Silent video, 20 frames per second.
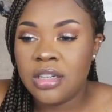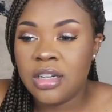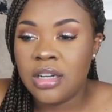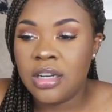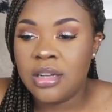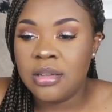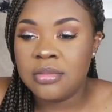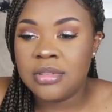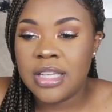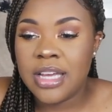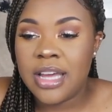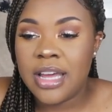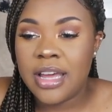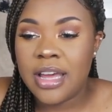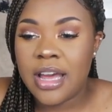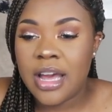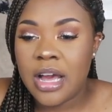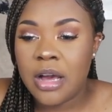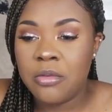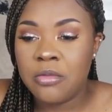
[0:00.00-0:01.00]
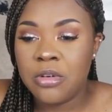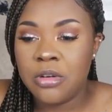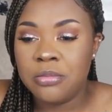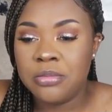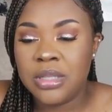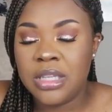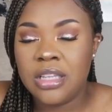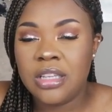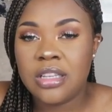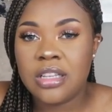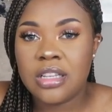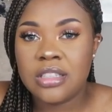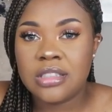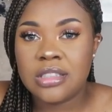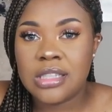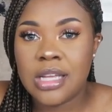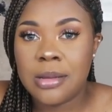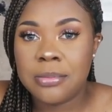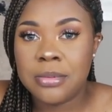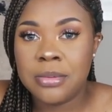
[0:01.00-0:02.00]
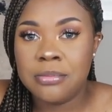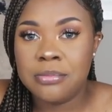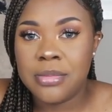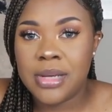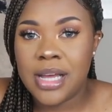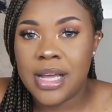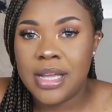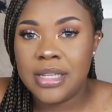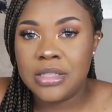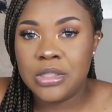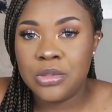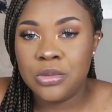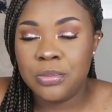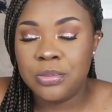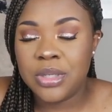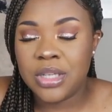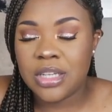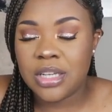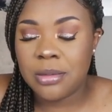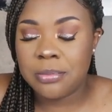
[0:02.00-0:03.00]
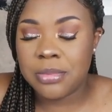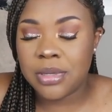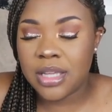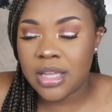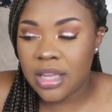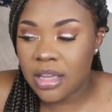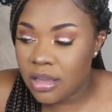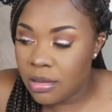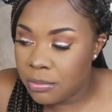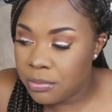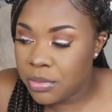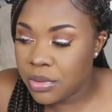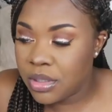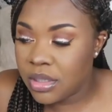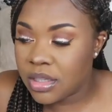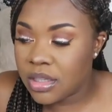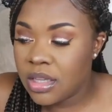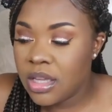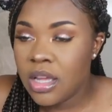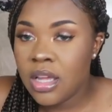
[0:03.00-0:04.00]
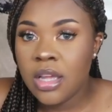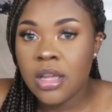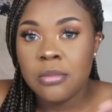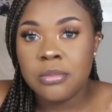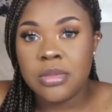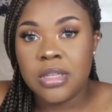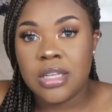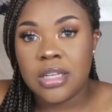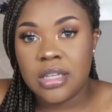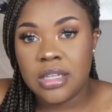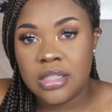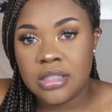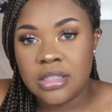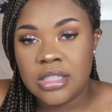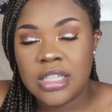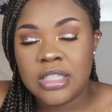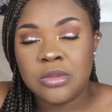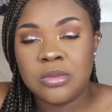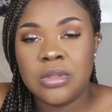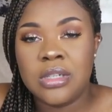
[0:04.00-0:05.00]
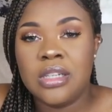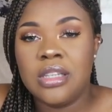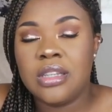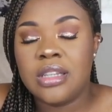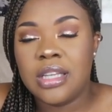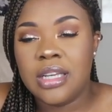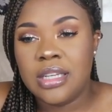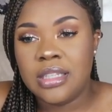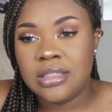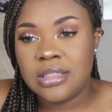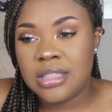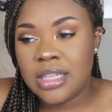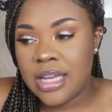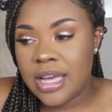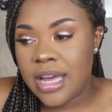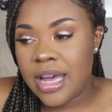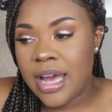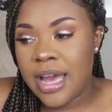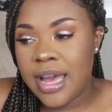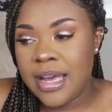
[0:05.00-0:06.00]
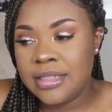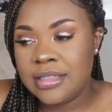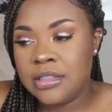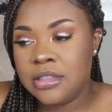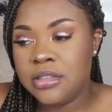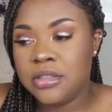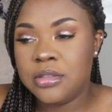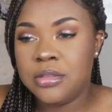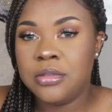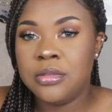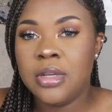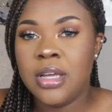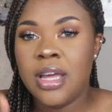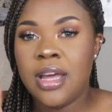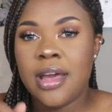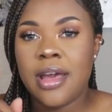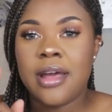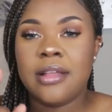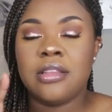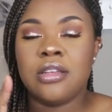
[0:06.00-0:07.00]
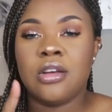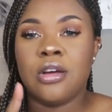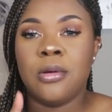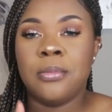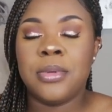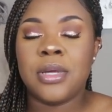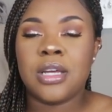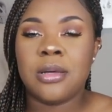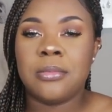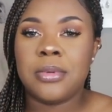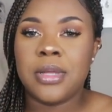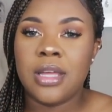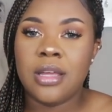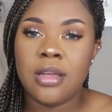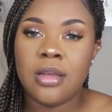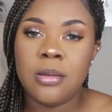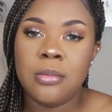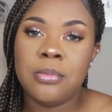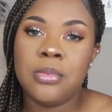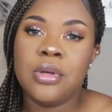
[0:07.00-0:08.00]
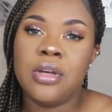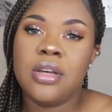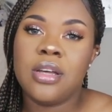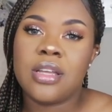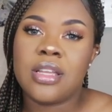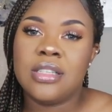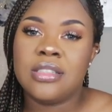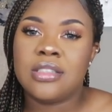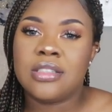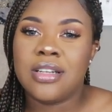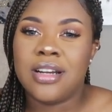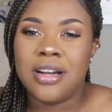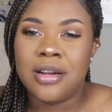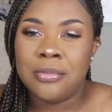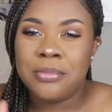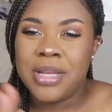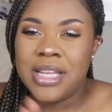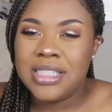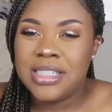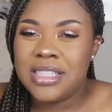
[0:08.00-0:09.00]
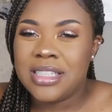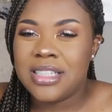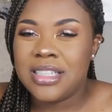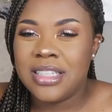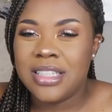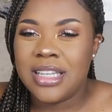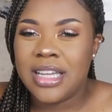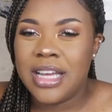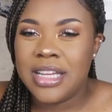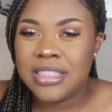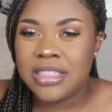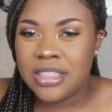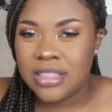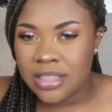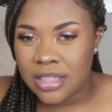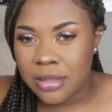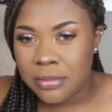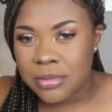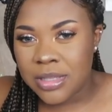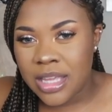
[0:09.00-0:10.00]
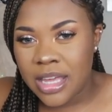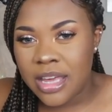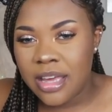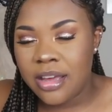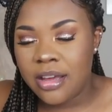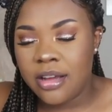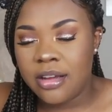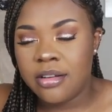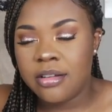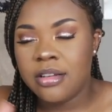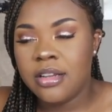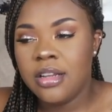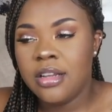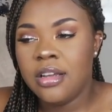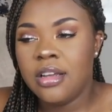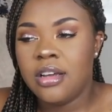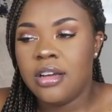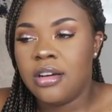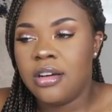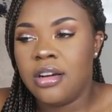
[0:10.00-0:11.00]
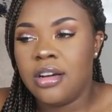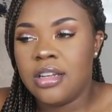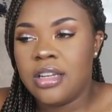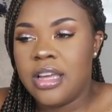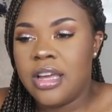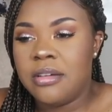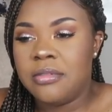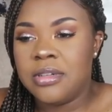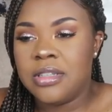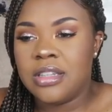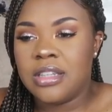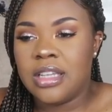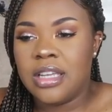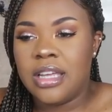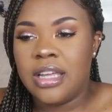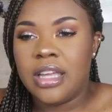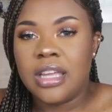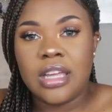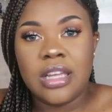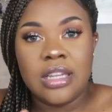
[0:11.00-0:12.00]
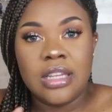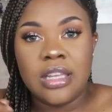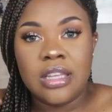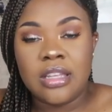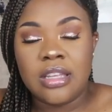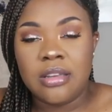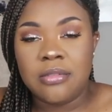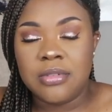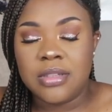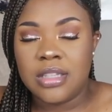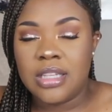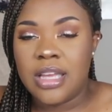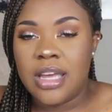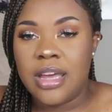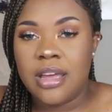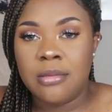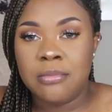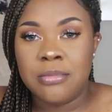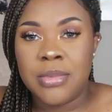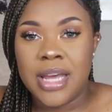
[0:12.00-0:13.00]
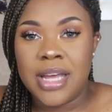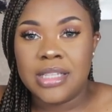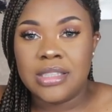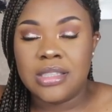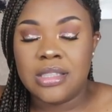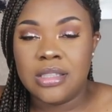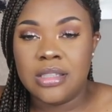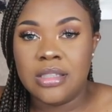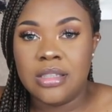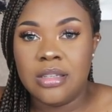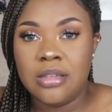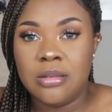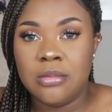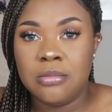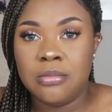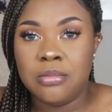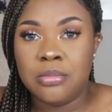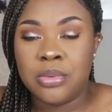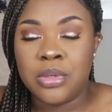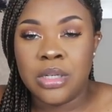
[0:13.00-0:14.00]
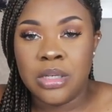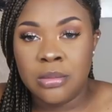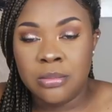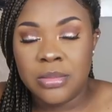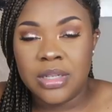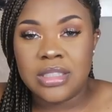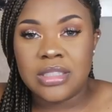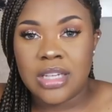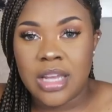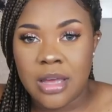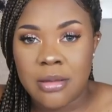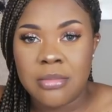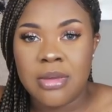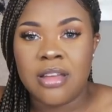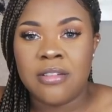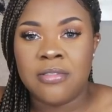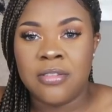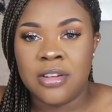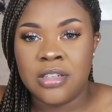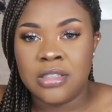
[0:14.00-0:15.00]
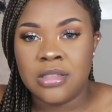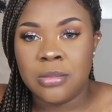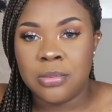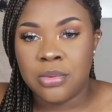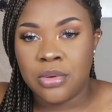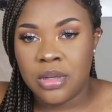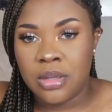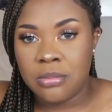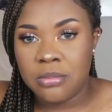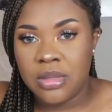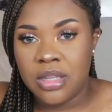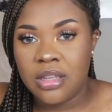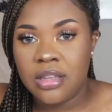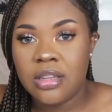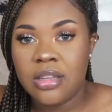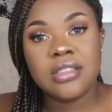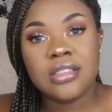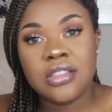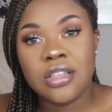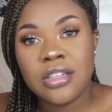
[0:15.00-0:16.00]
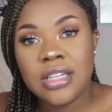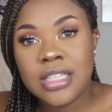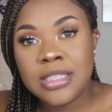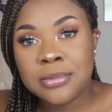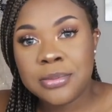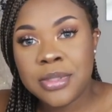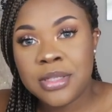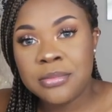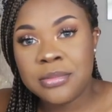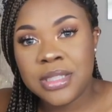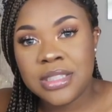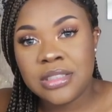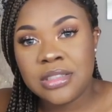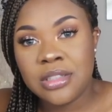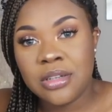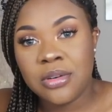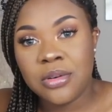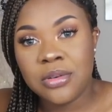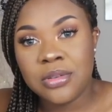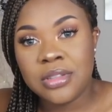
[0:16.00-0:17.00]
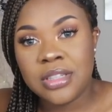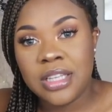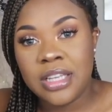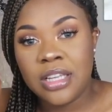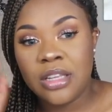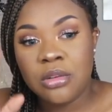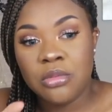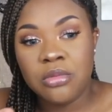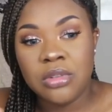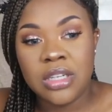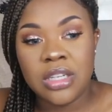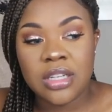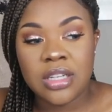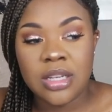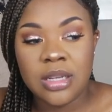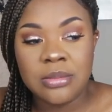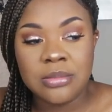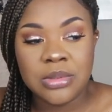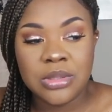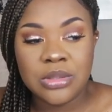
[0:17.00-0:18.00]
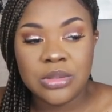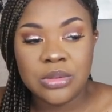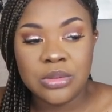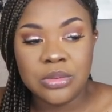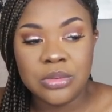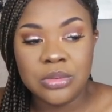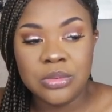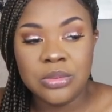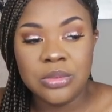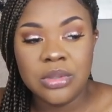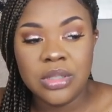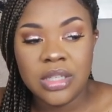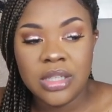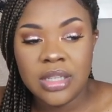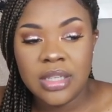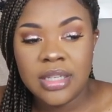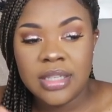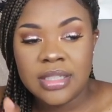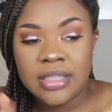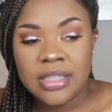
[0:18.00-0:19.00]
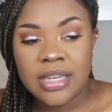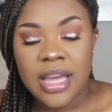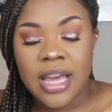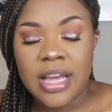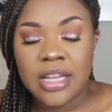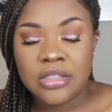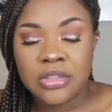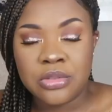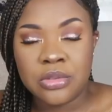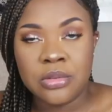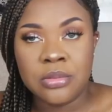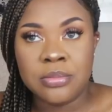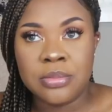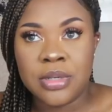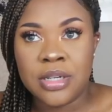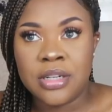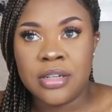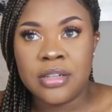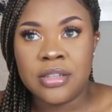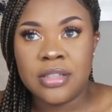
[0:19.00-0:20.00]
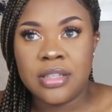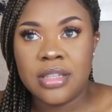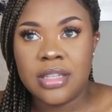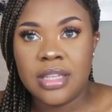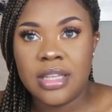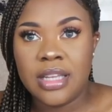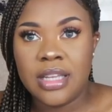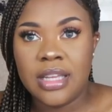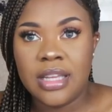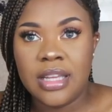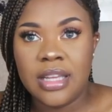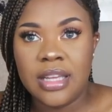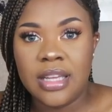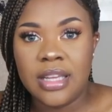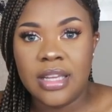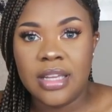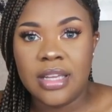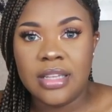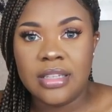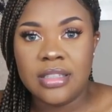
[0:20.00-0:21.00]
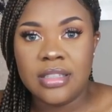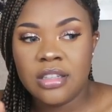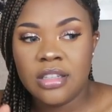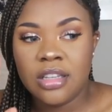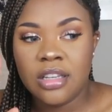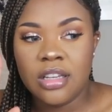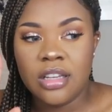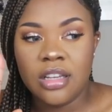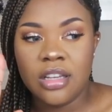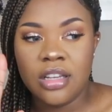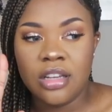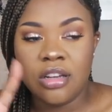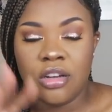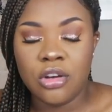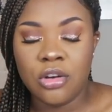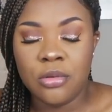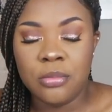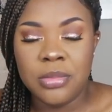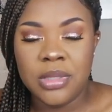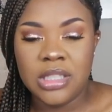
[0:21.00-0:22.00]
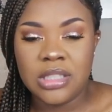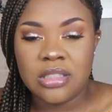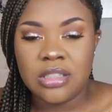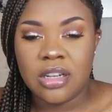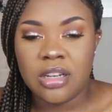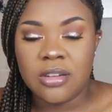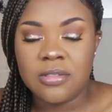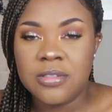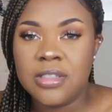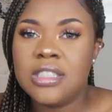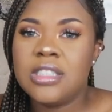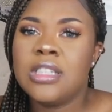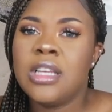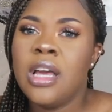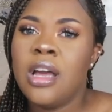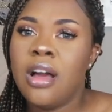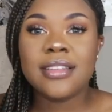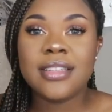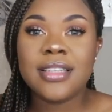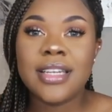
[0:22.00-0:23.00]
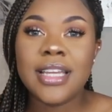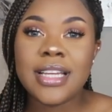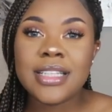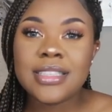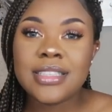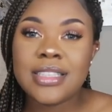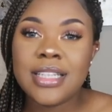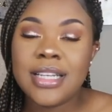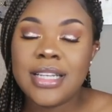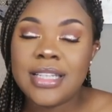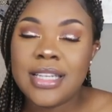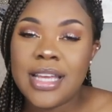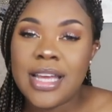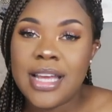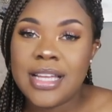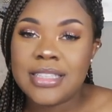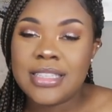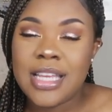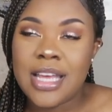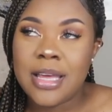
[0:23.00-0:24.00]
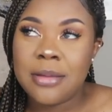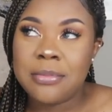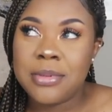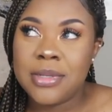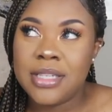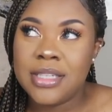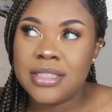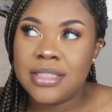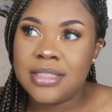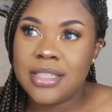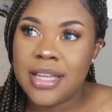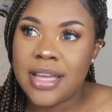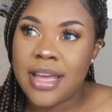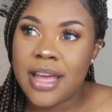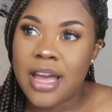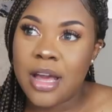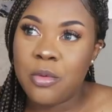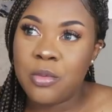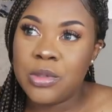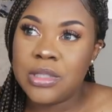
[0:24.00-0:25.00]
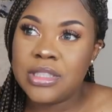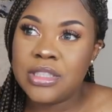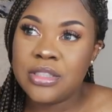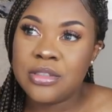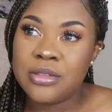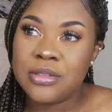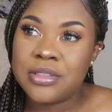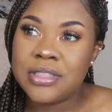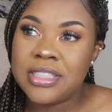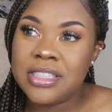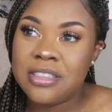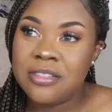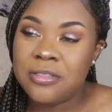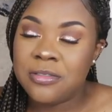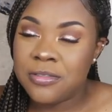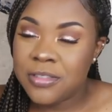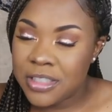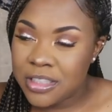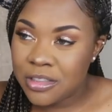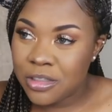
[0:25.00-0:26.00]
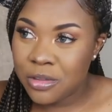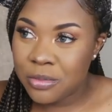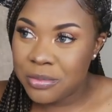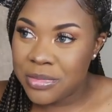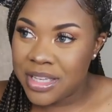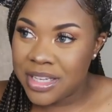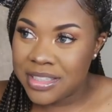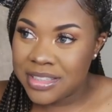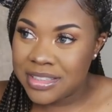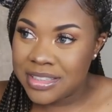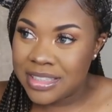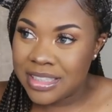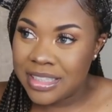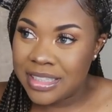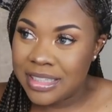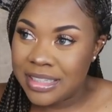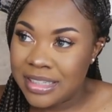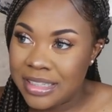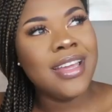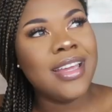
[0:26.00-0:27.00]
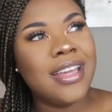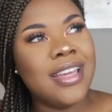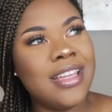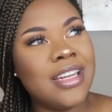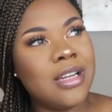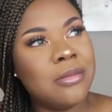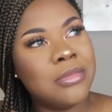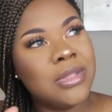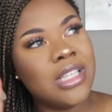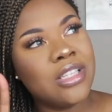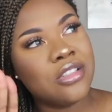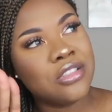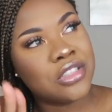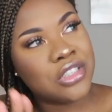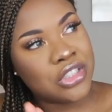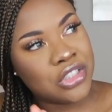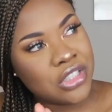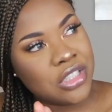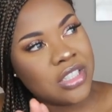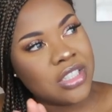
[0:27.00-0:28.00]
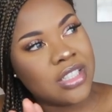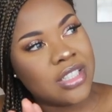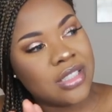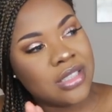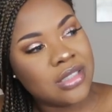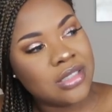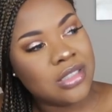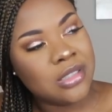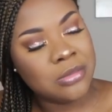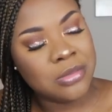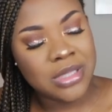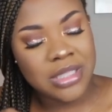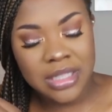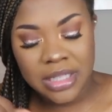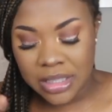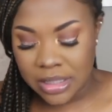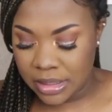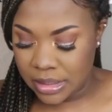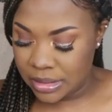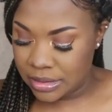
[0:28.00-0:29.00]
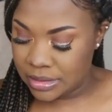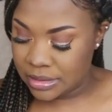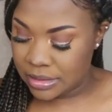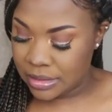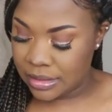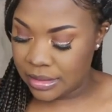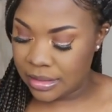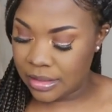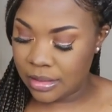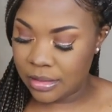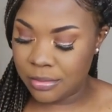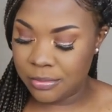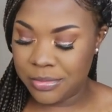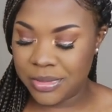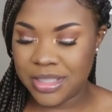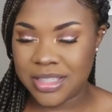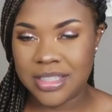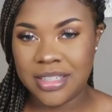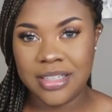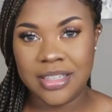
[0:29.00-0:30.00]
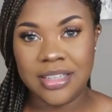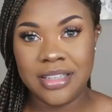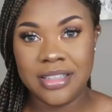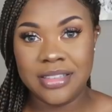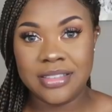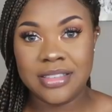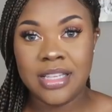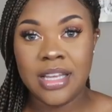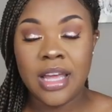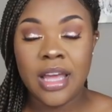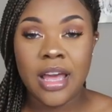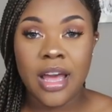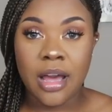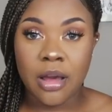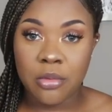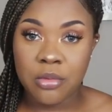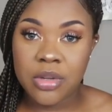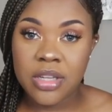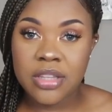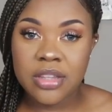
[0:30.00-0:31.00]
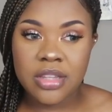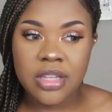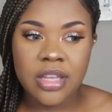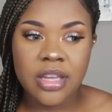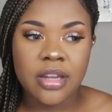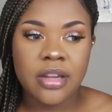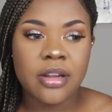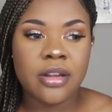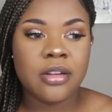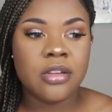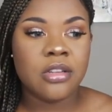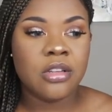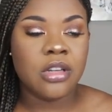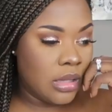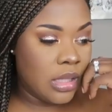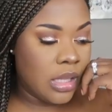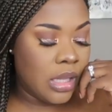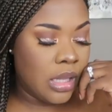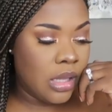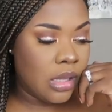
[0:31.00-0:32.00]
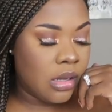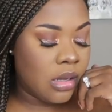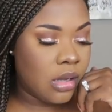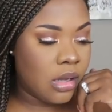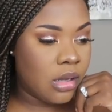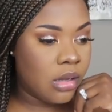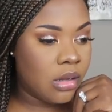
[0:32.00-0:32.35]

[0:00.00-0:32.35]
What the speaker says: that I will be stopping by to pick up a handbook, because that's one of the things that I had to do. I had to go pick up a handbook and start basically catching up care on everything, and then giving that back to them pretty much at my first appointment. So that's pretty much the whole thing when it comes to natural birth and the OB's office. The next thing that has happened is that I went to go see fetal medicine, and I'm a little shook, to be honest, because I went there. They